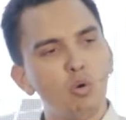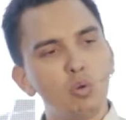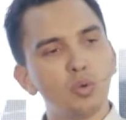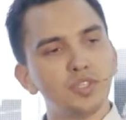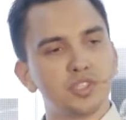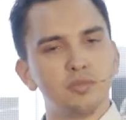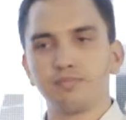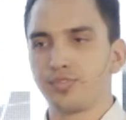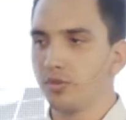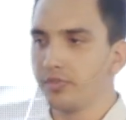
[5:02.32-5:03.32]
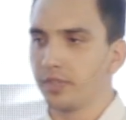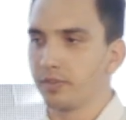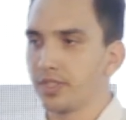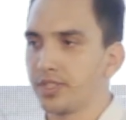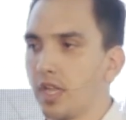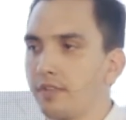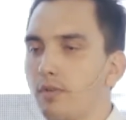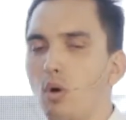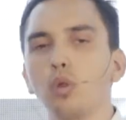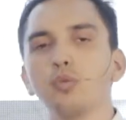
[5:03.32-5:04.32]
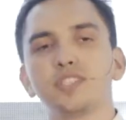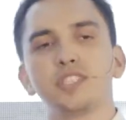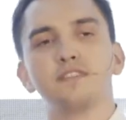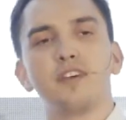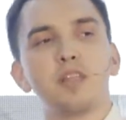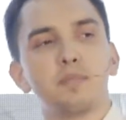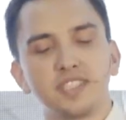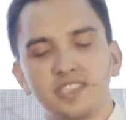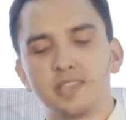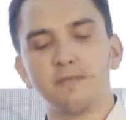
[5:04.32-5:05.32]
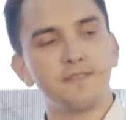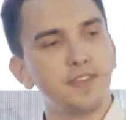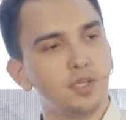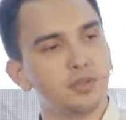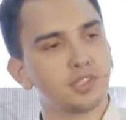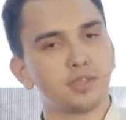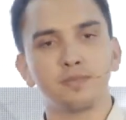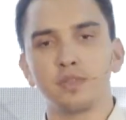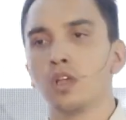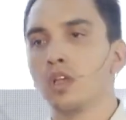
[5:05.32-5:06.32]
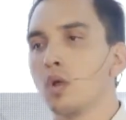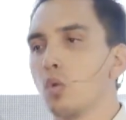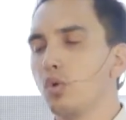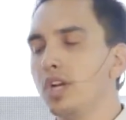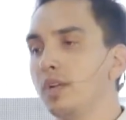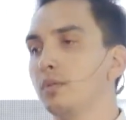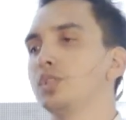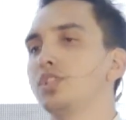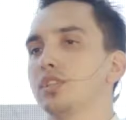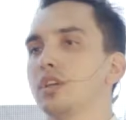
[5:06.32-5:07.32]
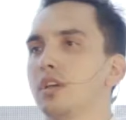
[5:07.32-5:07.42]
always improving on yourself, always developing something new, something really which